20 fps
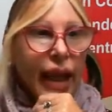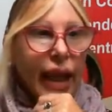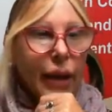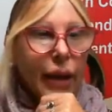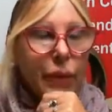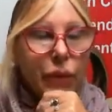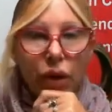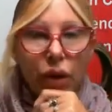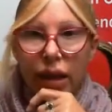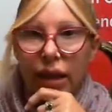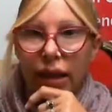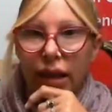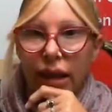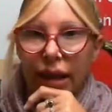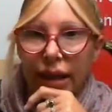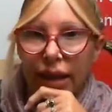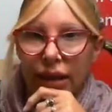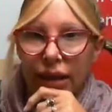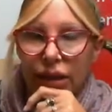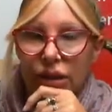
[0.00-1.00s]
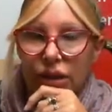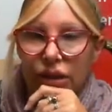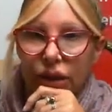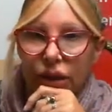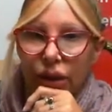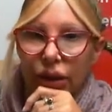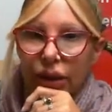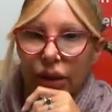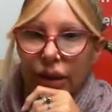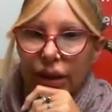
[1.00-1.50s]
And what I'd like you to
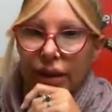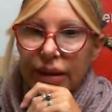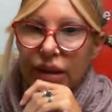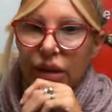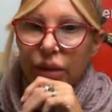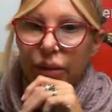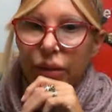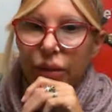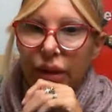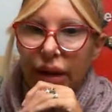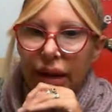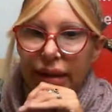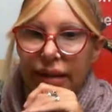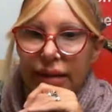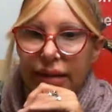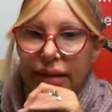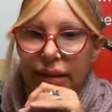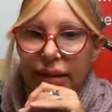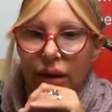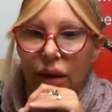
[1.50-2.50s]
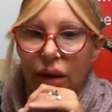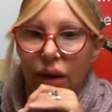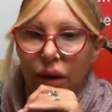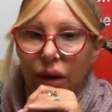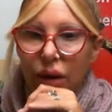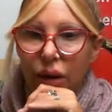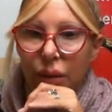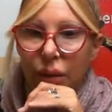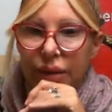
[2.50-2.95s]
do is to practice at home.